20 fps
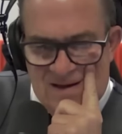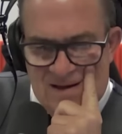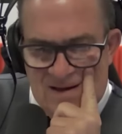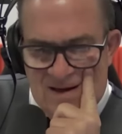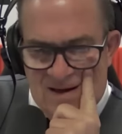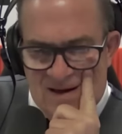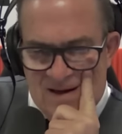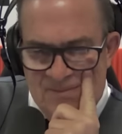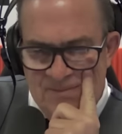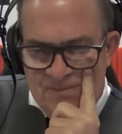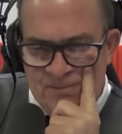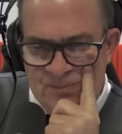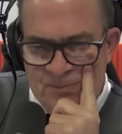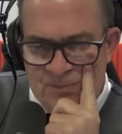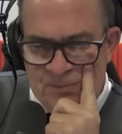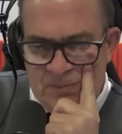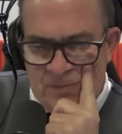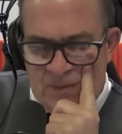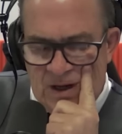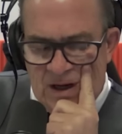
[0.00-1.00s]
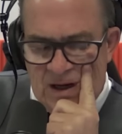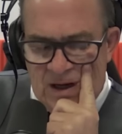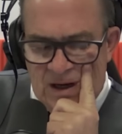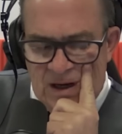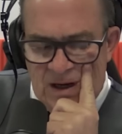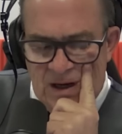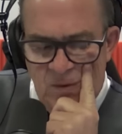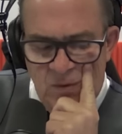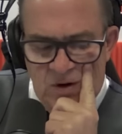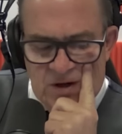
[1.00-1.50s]
Yeah.
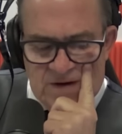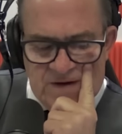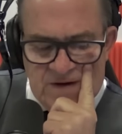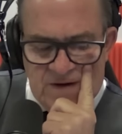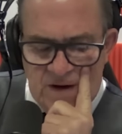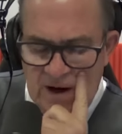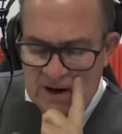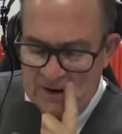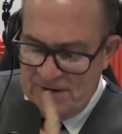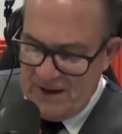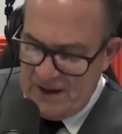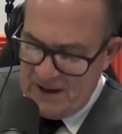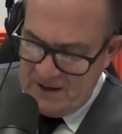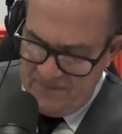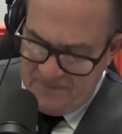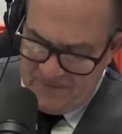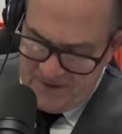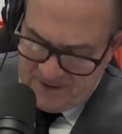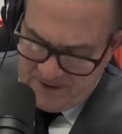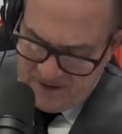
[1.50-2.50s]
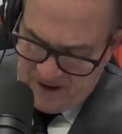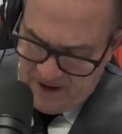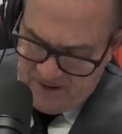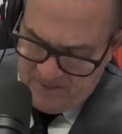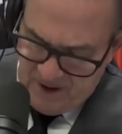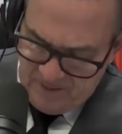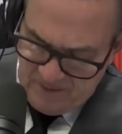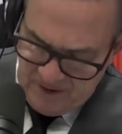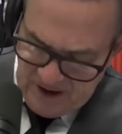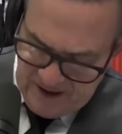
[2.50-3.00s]
Uh, Winston, I thank you for your
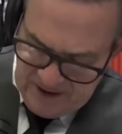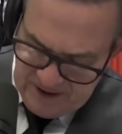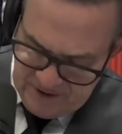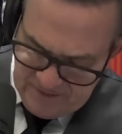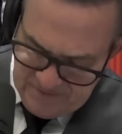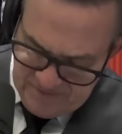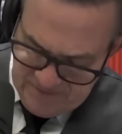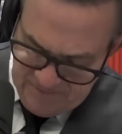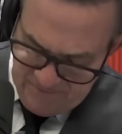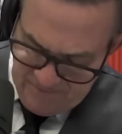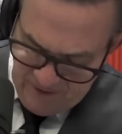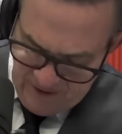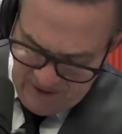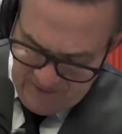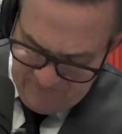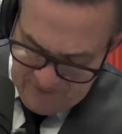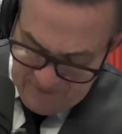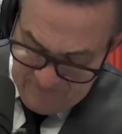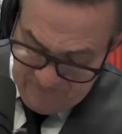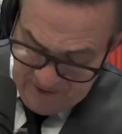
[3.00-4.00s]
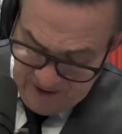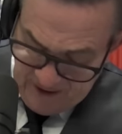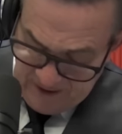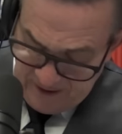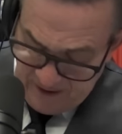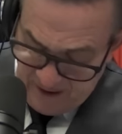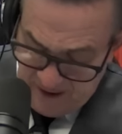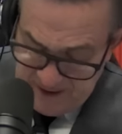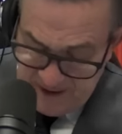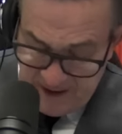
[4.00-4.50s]
time. I'm glad you survived the
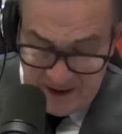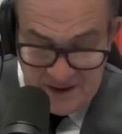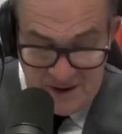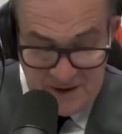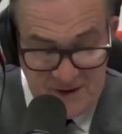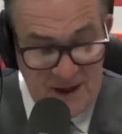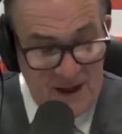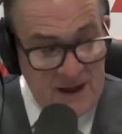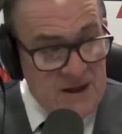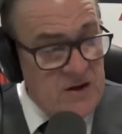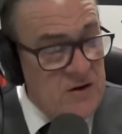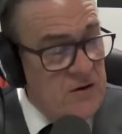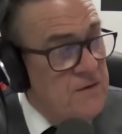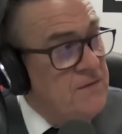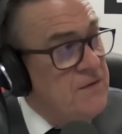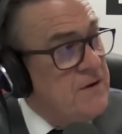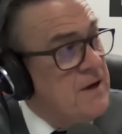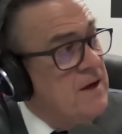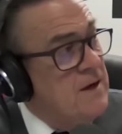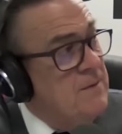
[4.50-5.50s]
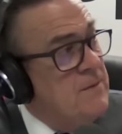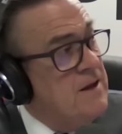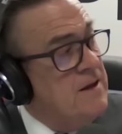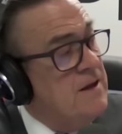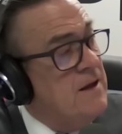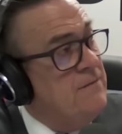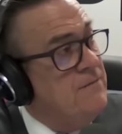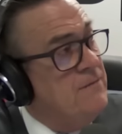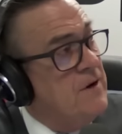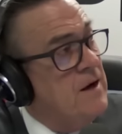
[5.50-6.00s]
flood. I need to thank you for getting me
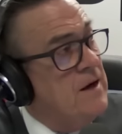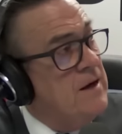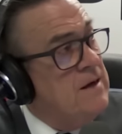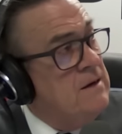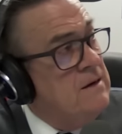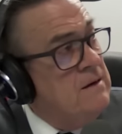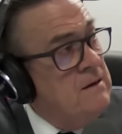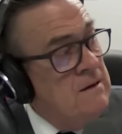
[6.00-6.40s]
the invite